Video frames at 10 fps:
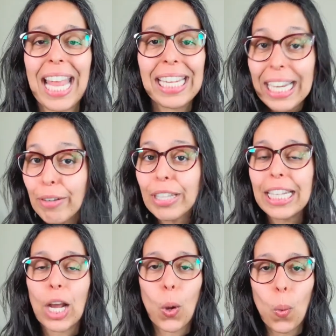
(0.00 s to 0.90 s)
even
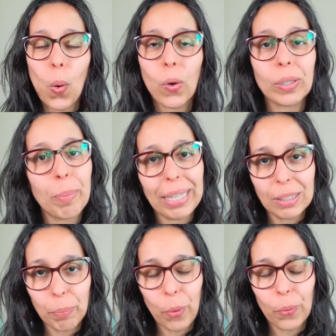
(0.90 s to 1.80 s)
in a cohort
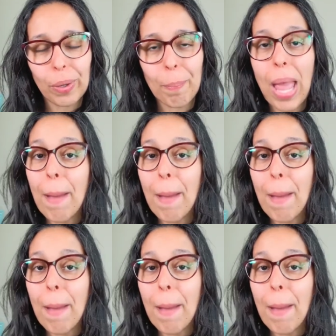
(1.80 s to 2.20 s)
based program,